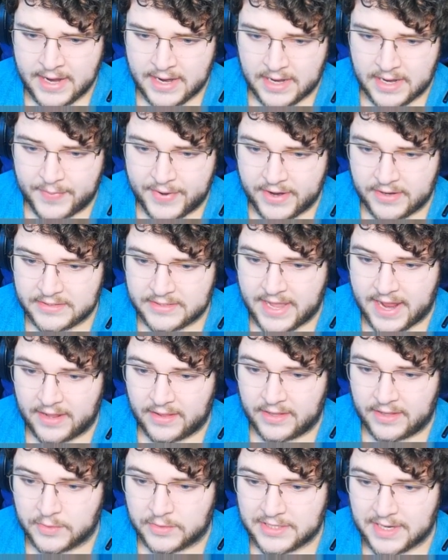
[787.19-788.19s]
It appears the
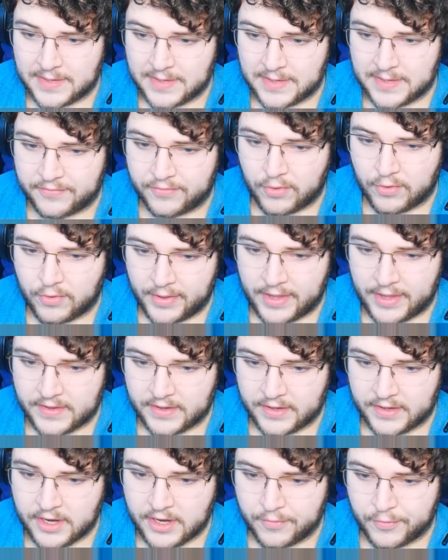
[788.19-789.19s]
aliens were attempting to formulate the
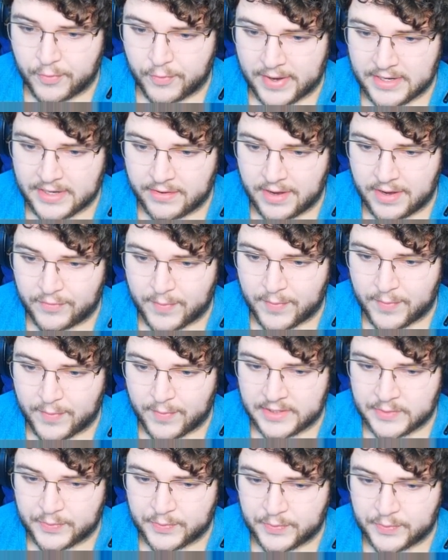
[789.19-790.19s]
cure for the bacterium from
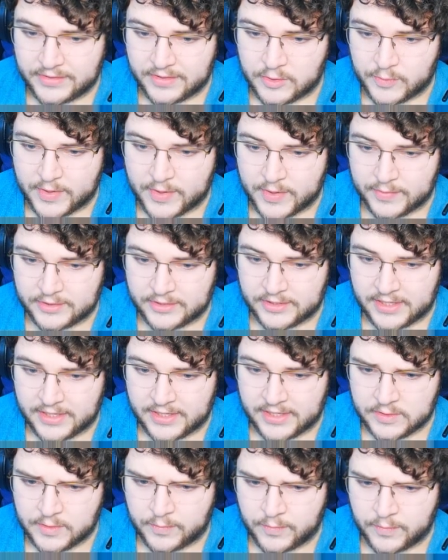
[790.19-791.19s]
enzymes produced in the specimen's digestive
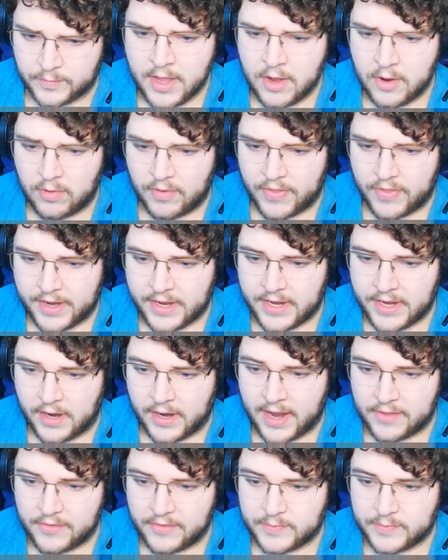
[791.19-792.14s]
system. Without a young, healthy